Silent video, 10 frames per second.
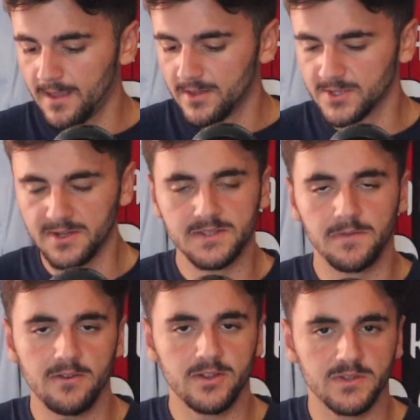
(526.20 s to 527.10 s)
So it's
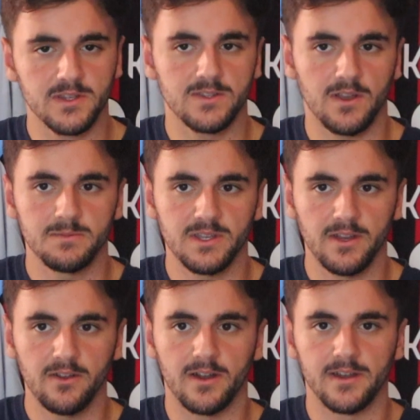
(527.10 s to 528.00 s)
very interesting times at
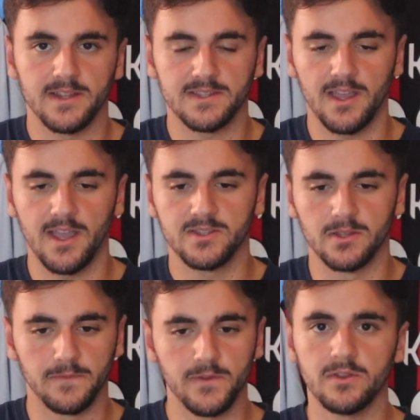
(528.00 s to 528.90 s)
United. It's
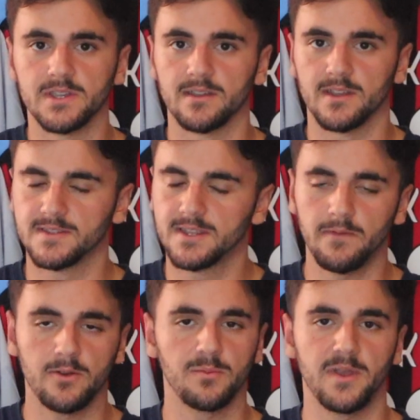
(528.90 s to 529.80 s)
confusing. It's
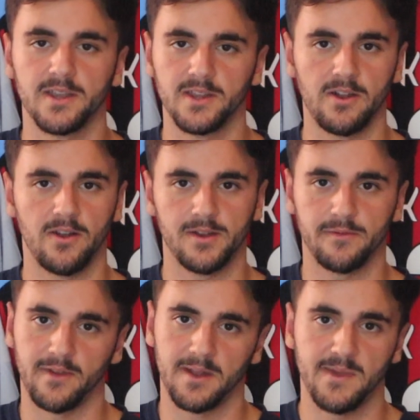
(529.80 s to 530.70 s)
difficult being a
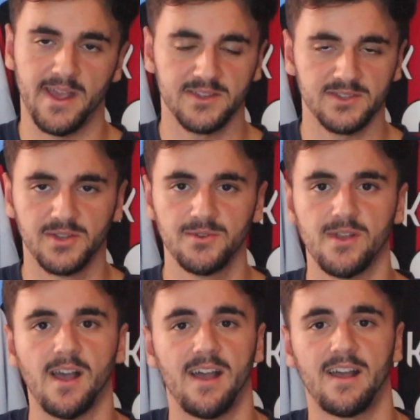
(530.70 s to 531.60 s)
United fan, man. It's too
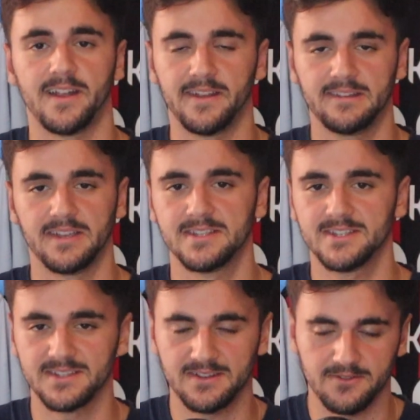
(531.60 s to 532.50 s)
hard. It's
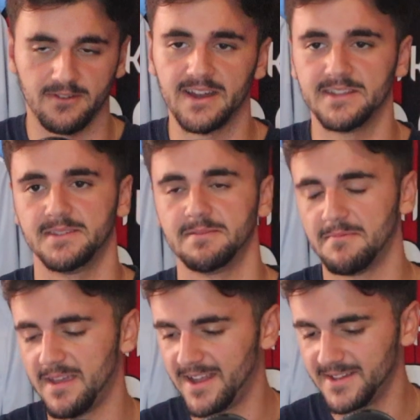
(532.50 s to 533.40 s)
just crazy,
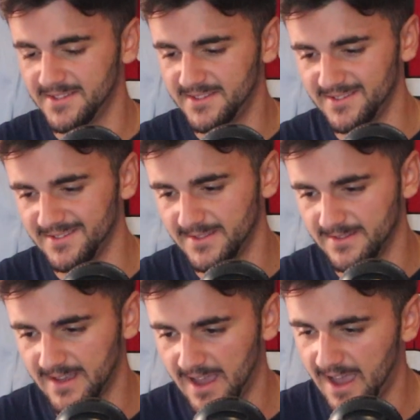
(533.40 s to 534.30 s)
man. It's too
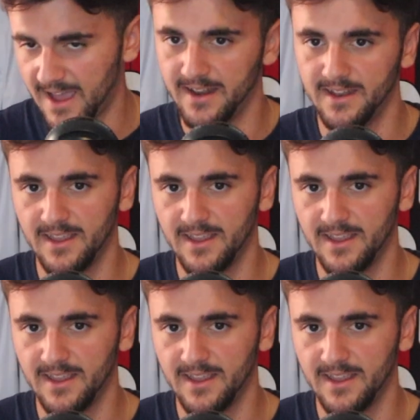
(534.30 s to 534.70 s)
hard.